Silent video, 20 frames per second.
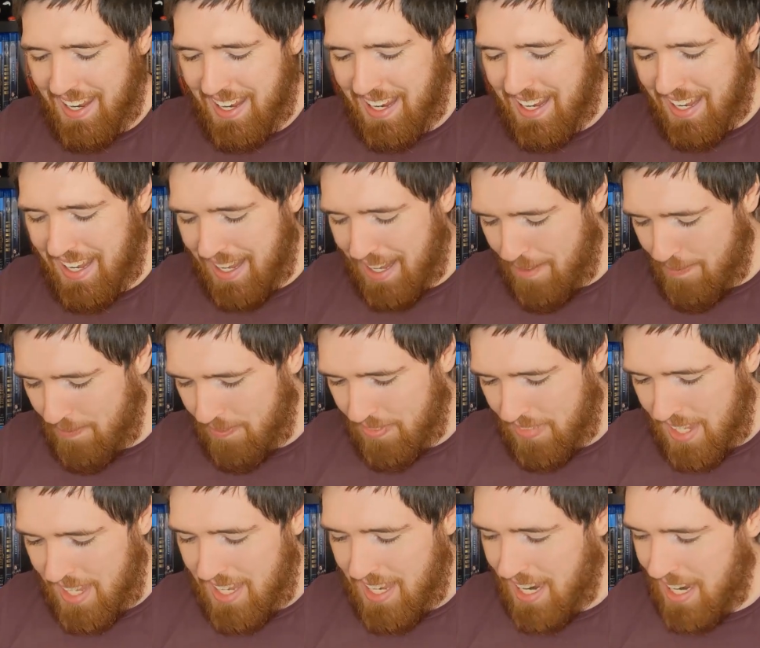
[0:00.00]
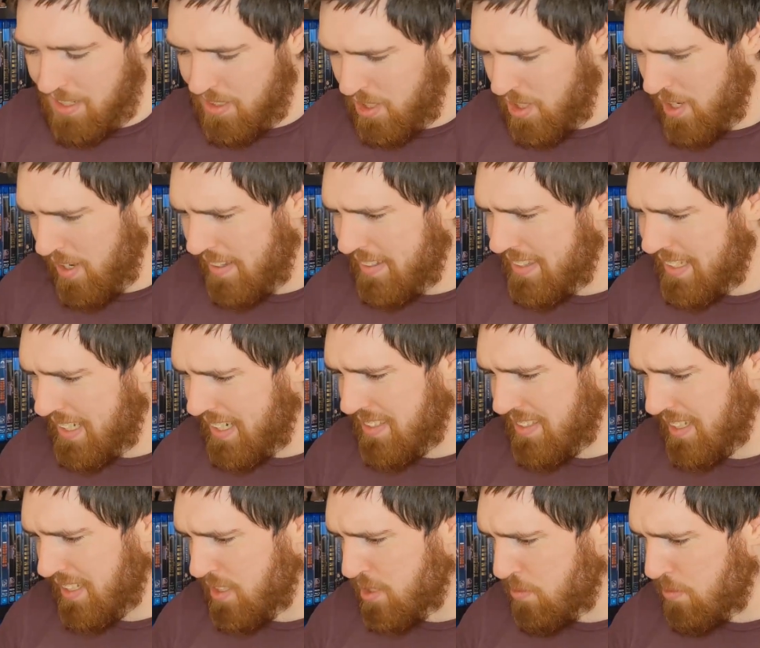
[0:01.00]
And you know, I think
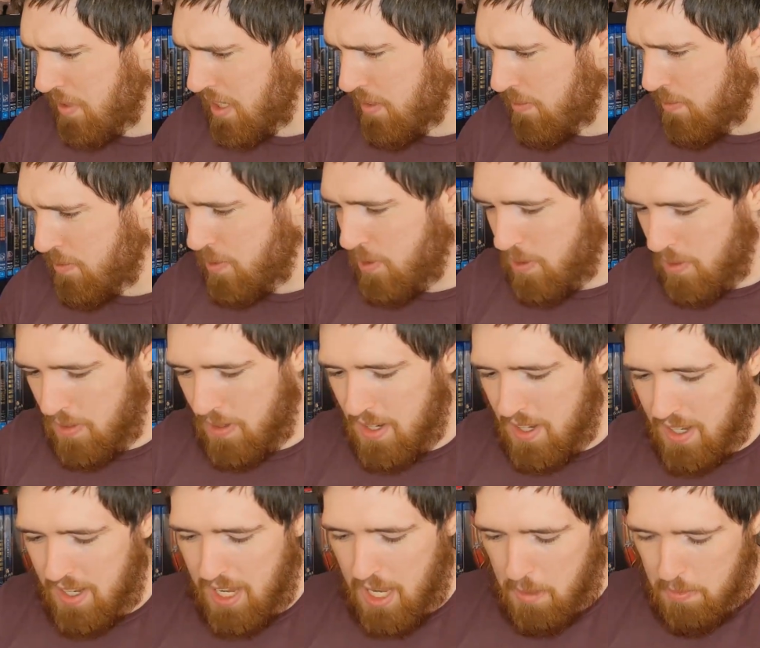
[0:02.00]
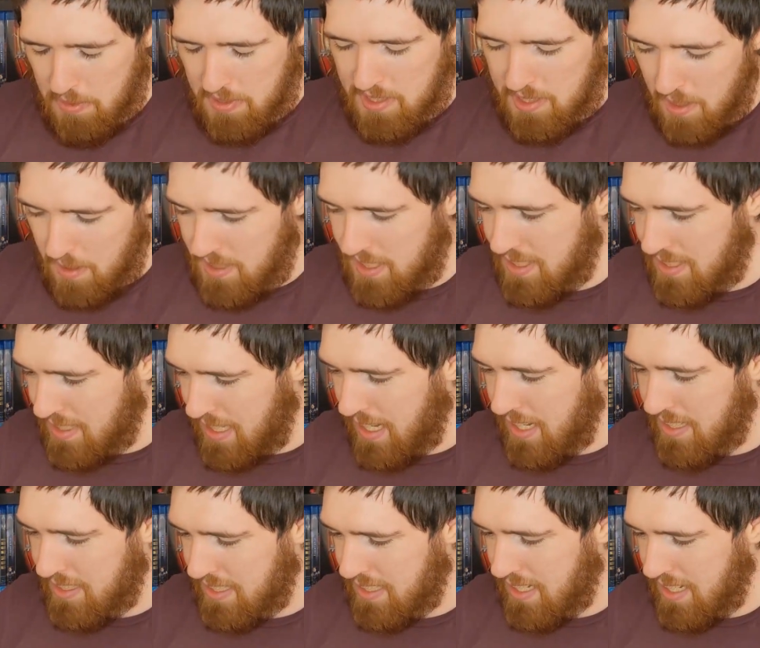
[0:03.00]
it's 24 episodes a
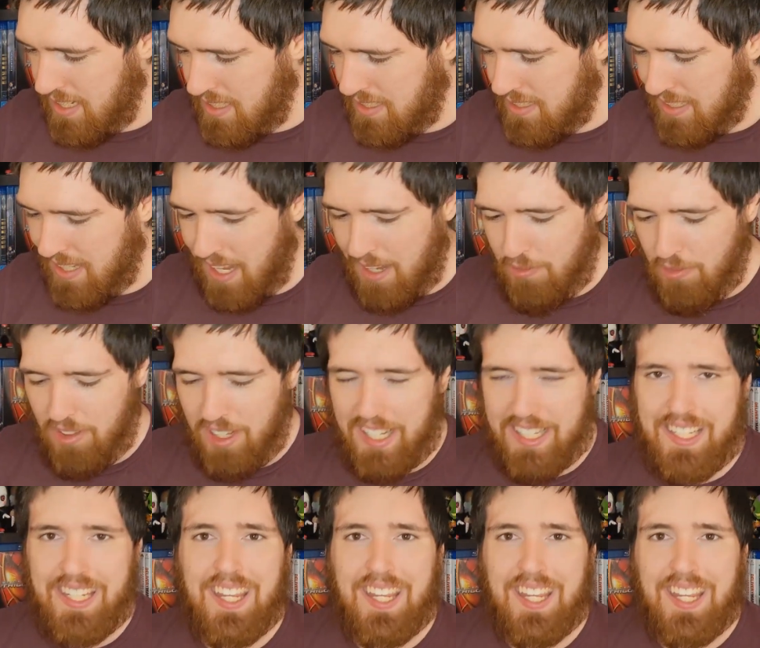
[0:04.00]
season and stuff.